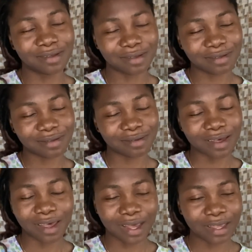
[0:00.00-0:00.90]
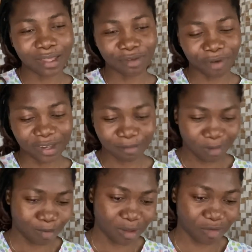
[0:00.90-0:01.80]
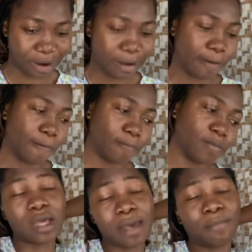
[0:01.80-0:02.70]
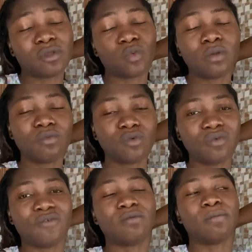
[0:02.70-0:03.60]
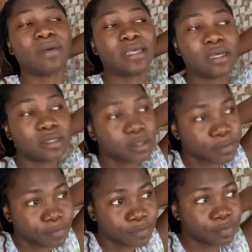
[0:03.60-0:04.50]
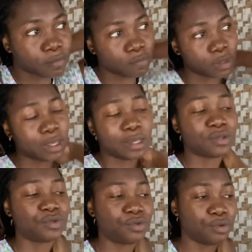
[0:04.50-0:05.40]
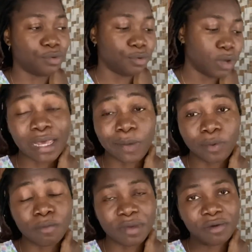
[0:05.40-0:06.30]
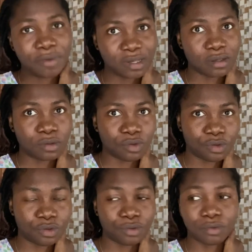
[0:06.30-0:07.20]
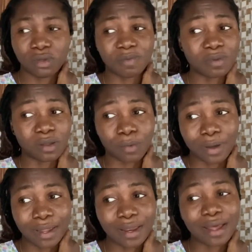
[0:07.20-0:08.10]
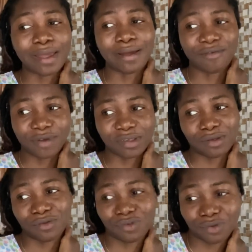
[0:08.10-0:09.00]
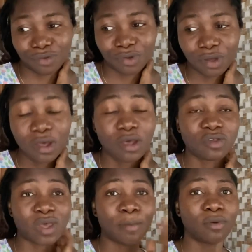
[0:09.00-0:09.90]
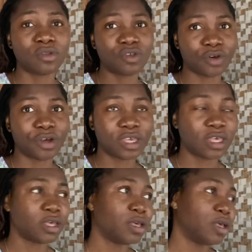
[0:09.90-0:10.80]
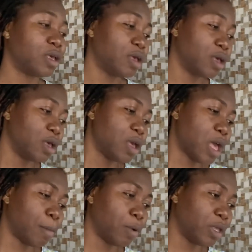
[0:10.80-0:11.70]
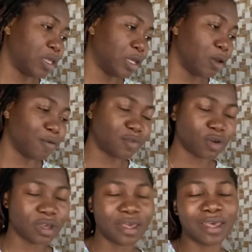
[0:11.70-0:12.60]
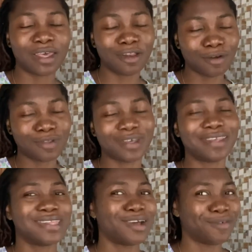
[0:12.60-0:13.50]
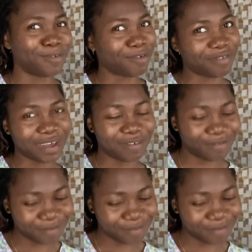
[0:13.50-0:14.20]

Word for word: I can't get rice from this place right now. I bought one mudu from the market. Yes, so I will make rice and stew. It's been a while I had rice and stew. So I bought turkey. I bought a kilo of turkey. A kilo of turkey is now four five.